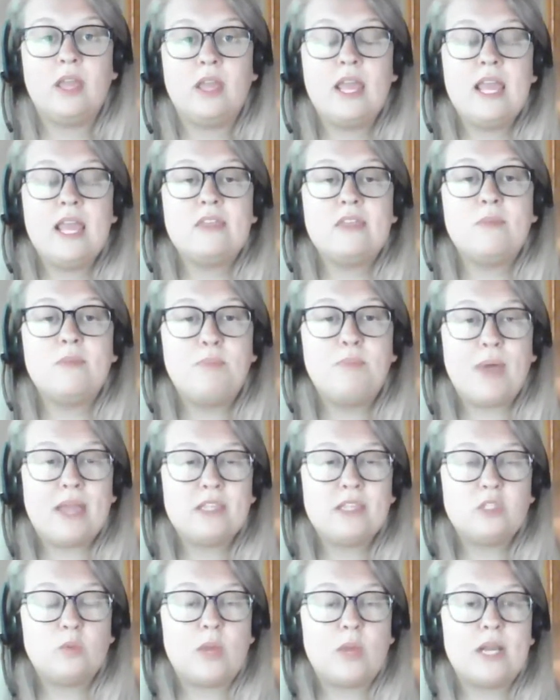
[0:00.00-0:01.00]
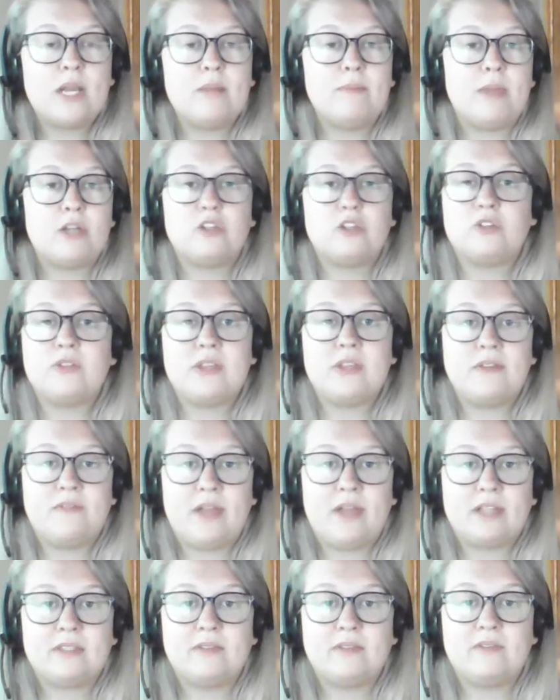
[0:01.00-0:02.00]
The best way to measure the
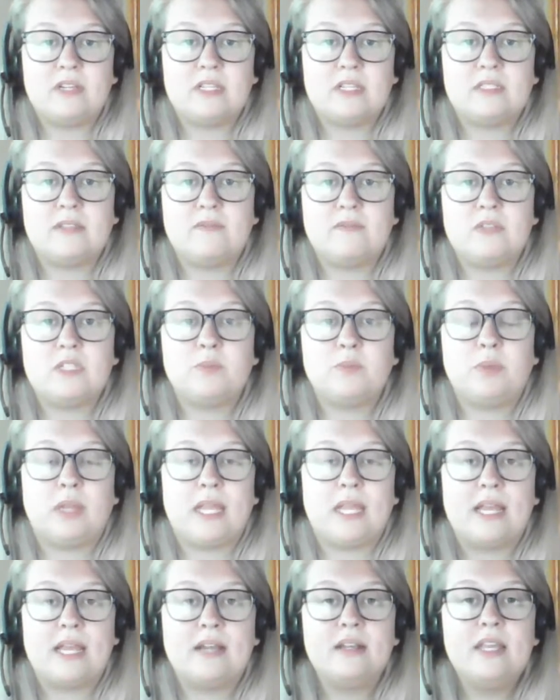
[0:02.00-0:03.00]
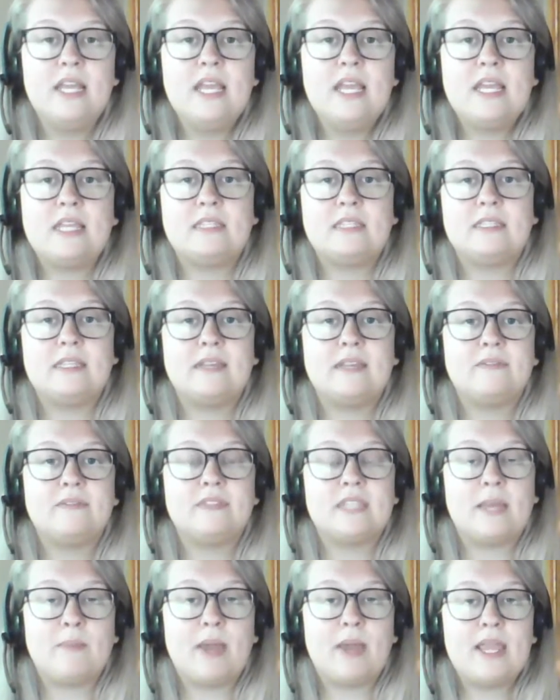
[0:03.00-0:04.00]
effectiveness of this plan is to give
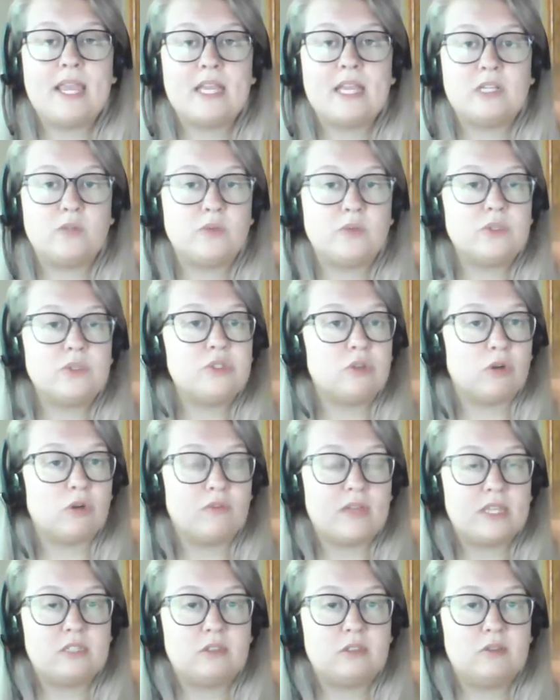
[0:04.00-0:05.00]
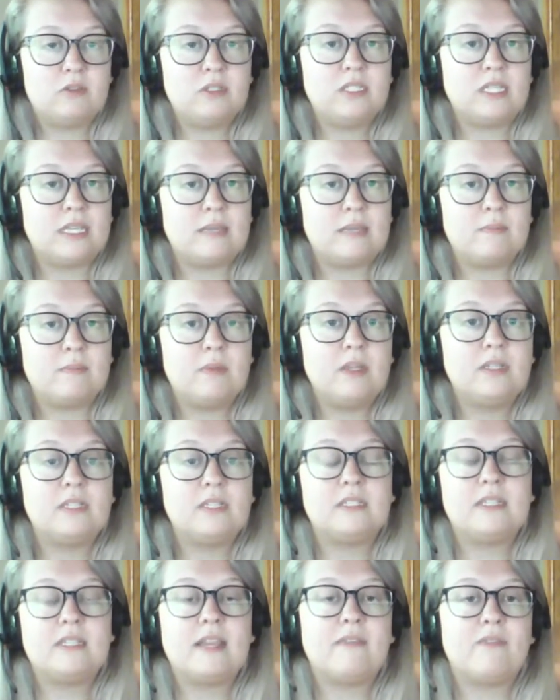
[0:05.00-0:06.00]
semi annual surveys to the team to
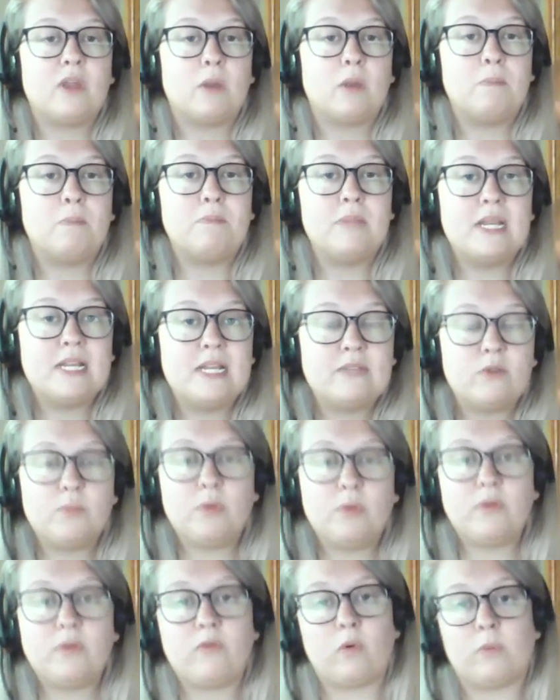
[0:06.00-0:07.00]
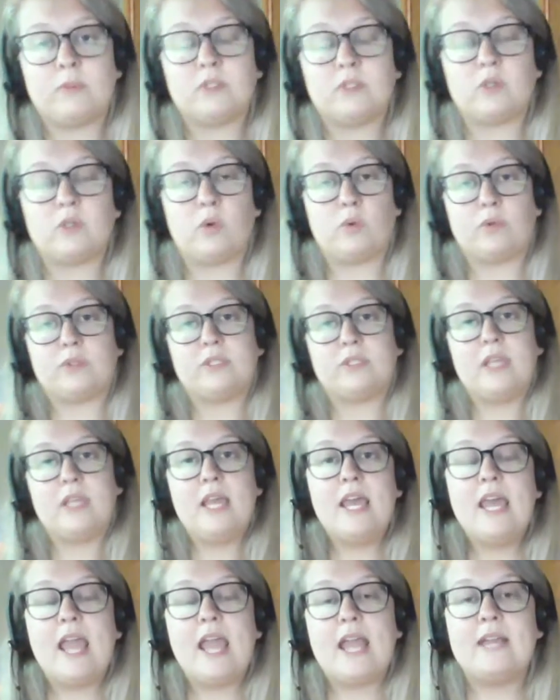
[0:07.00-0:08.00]
see if they're meeting their performance goals
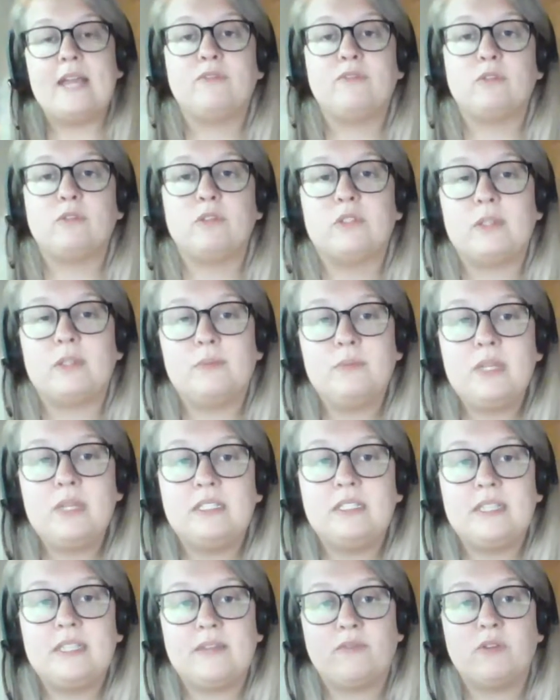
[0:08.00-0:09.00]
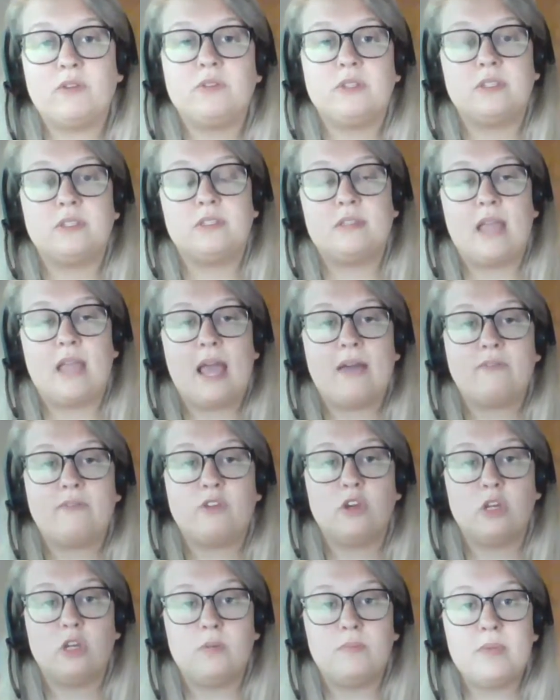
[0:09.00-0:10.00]
and if there's something different the staff
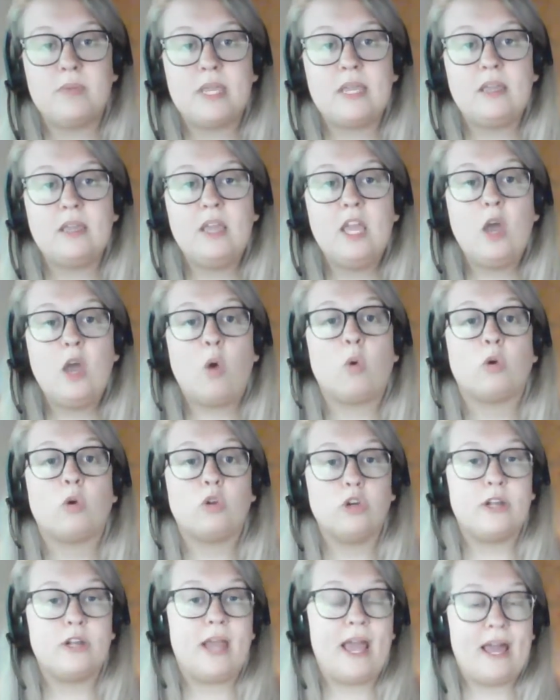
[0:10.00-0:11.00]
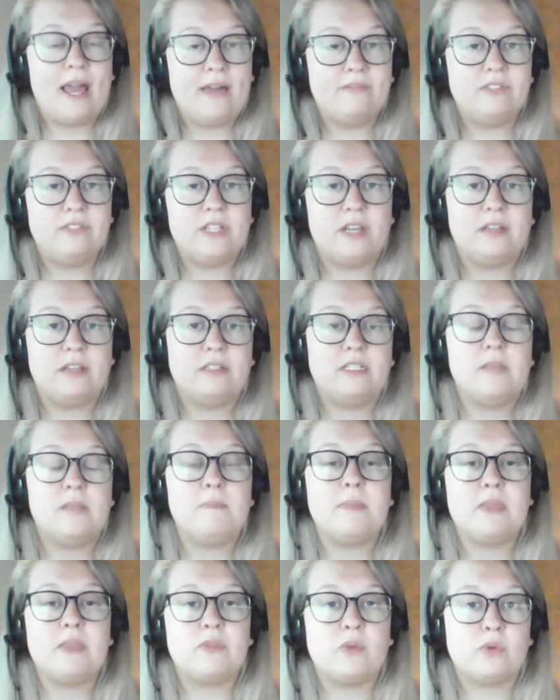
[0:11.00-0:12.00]
could be or could have done to
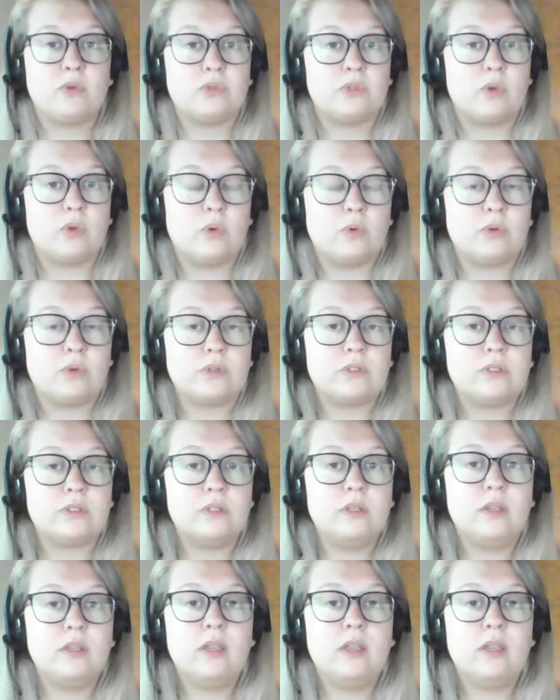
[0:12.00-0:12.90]
meet those goals.